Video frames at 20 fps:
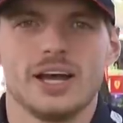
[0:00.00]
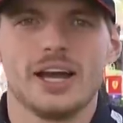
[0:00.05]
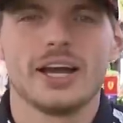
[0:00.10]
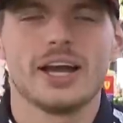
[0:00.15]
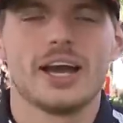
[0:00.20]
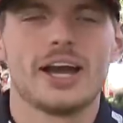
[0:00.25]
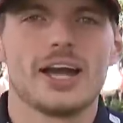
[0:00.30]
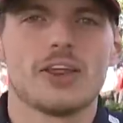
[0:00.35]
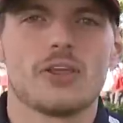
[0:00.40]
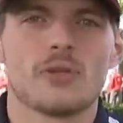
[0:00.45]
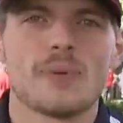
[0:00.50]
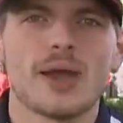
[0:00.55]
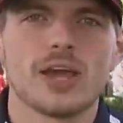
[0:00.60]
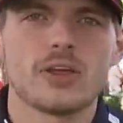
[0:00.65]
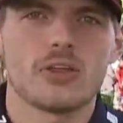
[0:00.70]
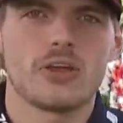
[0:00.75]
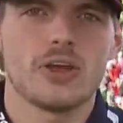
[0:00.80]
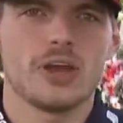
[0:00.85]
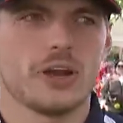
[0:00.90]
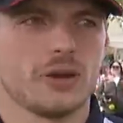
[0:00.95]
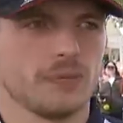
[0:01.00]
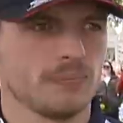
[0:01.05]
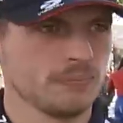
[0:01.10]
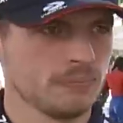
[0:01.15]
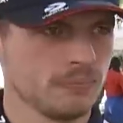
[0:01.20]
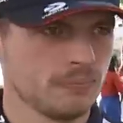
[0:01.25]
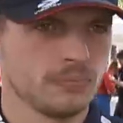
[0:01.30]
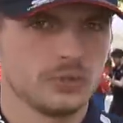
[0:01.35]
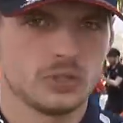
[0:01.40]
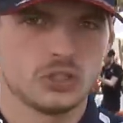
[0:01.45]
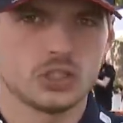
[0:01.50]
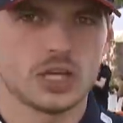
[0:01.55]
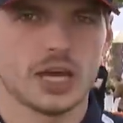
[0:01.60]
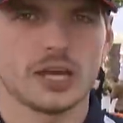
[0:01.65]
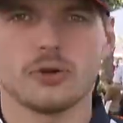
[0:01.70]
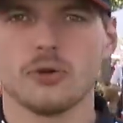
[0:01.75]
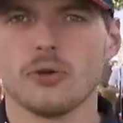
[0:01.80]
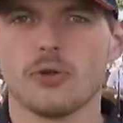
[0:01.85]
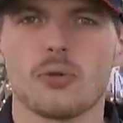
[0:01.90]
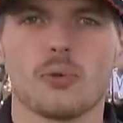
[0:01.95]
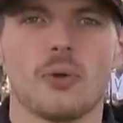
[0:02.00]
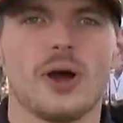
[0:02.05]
Hi guys, Max here. Checo as